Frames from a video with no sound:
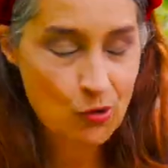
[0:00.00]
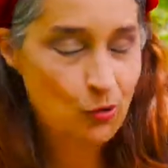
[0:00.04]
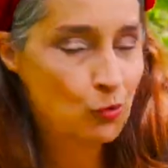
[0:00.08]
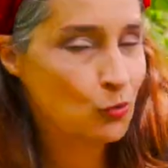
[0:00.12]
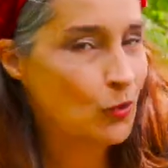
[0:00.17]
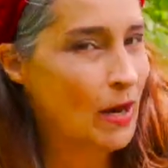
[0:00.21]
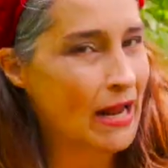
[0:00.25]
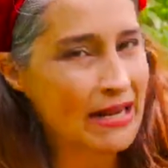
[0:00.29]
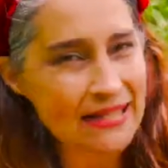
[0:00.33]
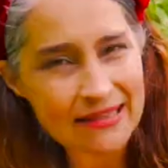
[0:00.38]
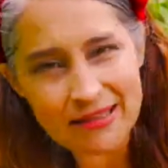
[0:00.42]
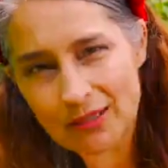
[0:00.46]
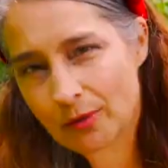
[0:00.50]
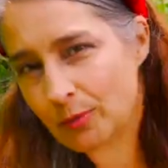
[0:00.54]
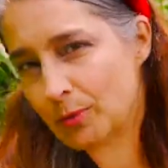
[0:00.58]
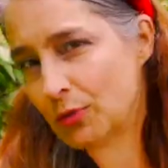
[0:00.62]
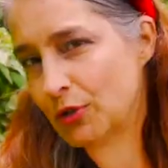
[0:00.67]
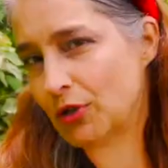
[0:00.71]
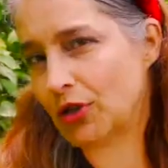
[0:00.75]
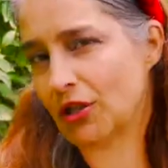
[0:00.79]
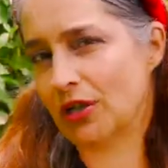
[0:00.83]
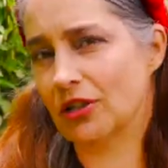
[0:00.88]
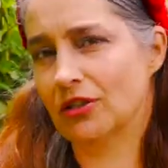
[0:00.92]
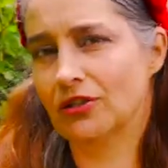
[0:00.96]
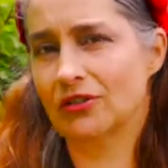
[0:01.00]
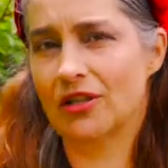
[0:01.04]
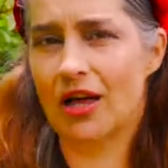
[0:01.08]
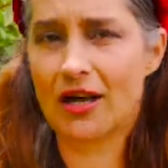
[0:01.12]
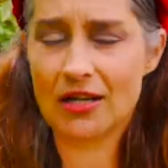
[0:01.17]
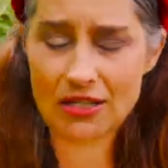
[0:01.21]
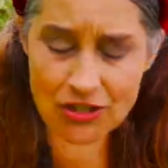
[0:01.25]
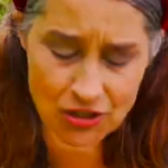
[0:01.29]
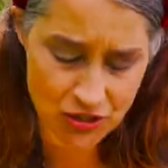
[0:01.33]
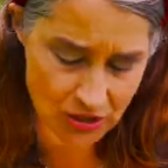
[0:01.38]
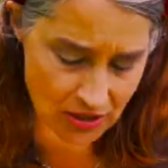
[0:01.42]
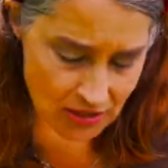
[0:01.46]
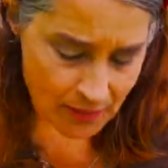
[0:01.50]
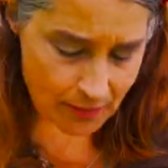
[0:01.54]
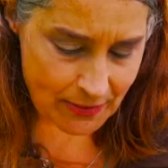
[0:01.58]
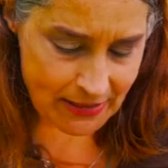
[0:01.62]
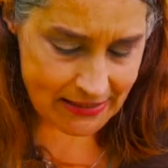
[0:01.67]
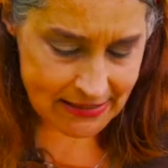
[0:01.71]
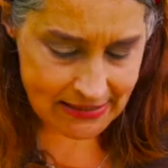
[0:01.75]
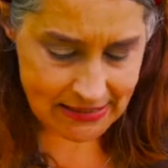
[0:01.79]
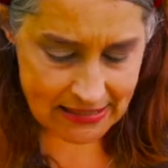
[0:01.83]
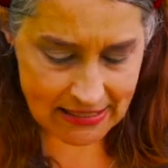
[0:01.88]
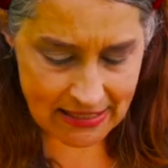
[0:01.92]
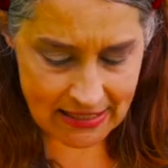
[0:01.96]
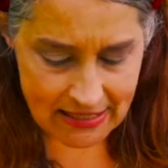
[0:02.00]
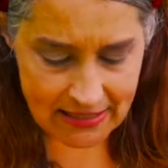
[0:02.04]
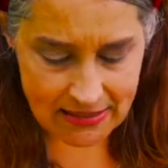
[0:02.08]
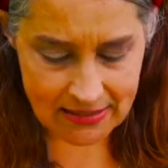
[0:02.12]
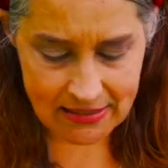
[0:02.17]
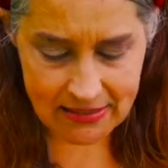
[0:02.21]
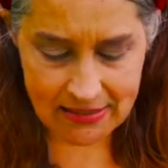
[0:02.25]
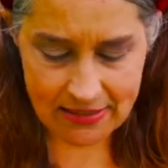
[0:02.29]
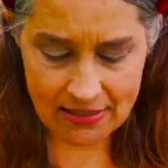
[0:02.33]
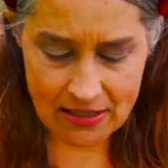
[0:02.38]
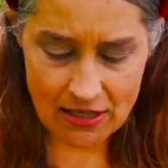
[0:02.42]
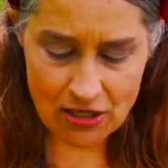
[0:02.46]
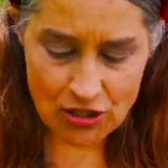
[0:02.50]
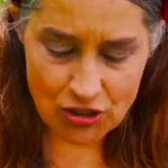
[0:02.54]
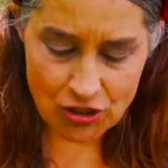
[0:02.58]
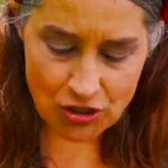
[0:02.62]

Write the book, launch the business,